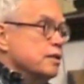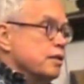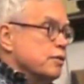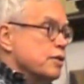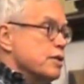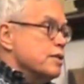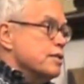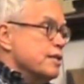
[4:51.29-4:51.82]

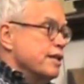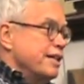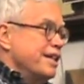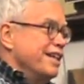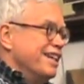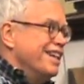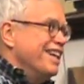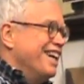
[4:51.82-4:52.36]
There
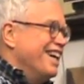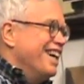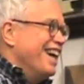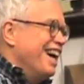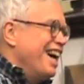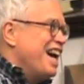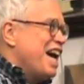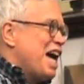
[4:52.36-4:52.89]
is.
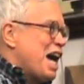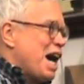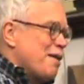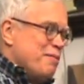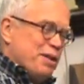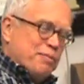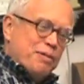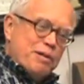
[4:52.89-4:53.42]

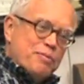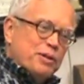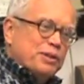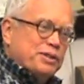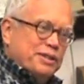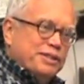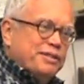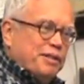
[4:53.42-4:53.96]
I mean,
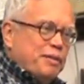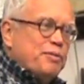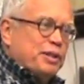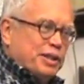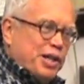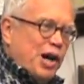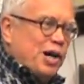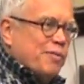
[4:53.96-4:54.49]
people
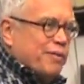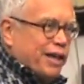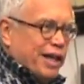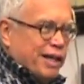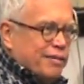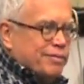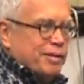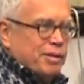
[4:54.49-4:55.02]
call me
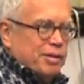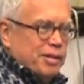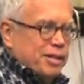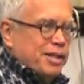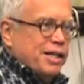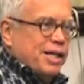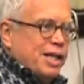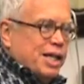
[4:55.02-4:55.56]
up. They're
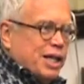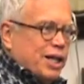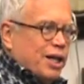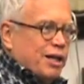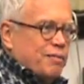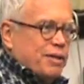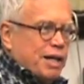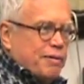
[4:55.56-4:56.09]

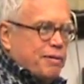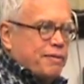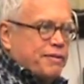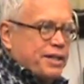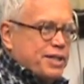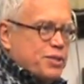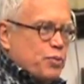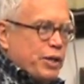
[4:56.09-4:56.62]
calling me up
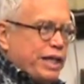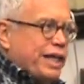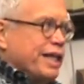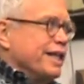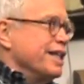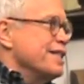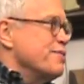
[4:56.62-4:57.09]
even this weekend.